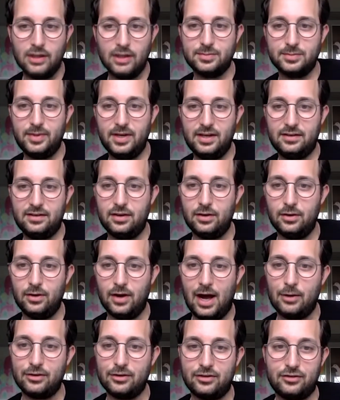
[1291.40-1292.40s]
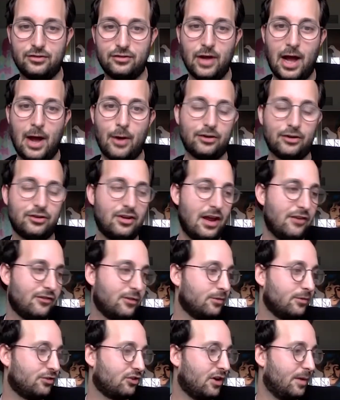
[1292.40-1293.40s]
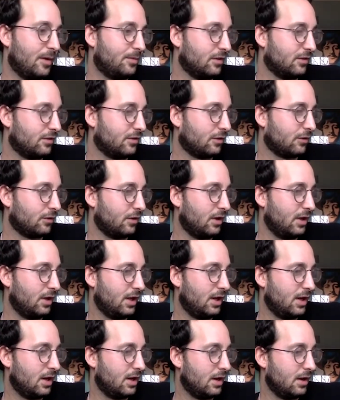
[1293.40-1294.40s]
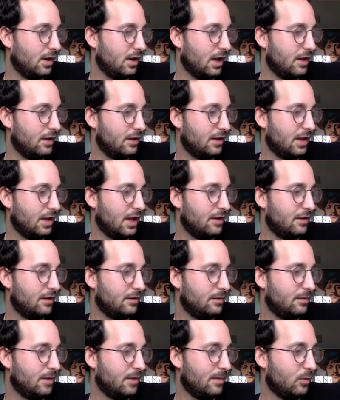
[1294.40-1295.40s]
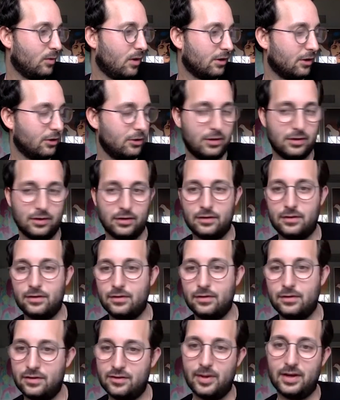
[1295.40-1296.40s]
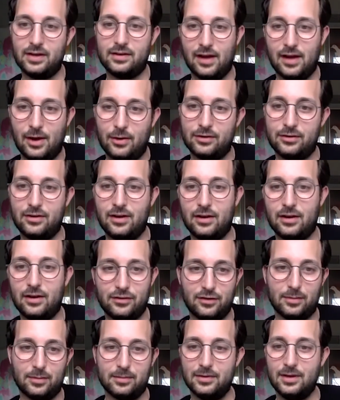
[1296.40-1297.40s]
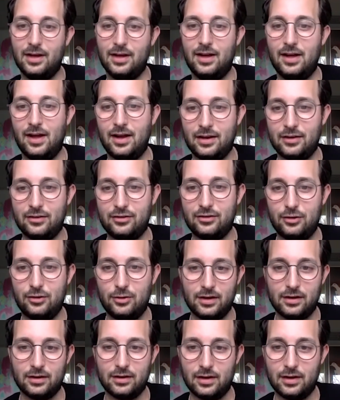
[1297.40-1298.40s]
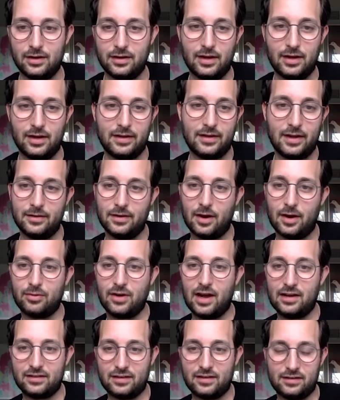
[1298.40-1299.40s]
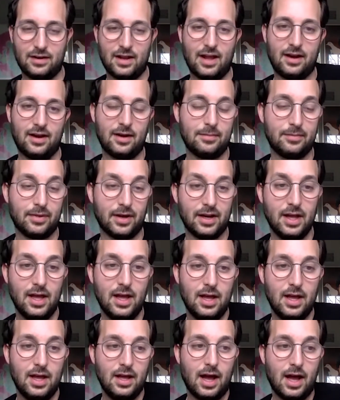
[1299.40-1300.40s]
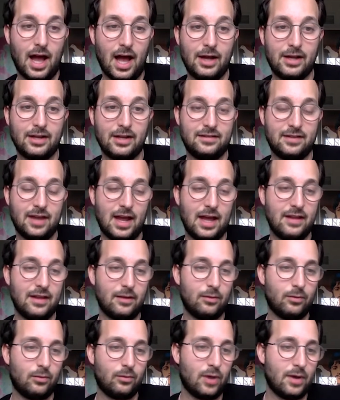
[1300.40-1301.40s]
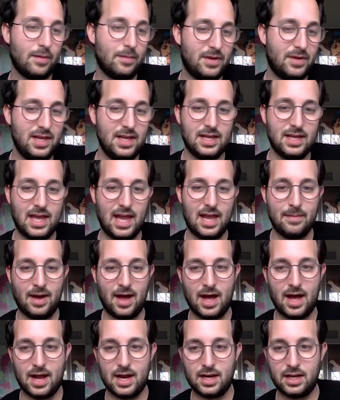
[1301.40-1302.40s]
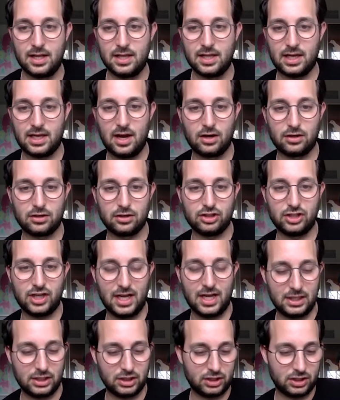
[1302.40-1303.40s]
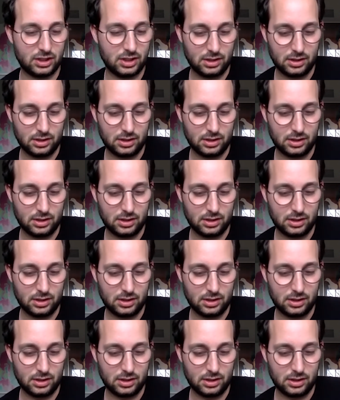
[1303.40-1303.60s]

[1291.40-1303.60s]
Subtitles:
speak to how it changed from script to screen, and then maybe Waldo, you can speak to how it changed from, I guess, shooting and then our process in editing. But I can say that when Pete came on, the character changed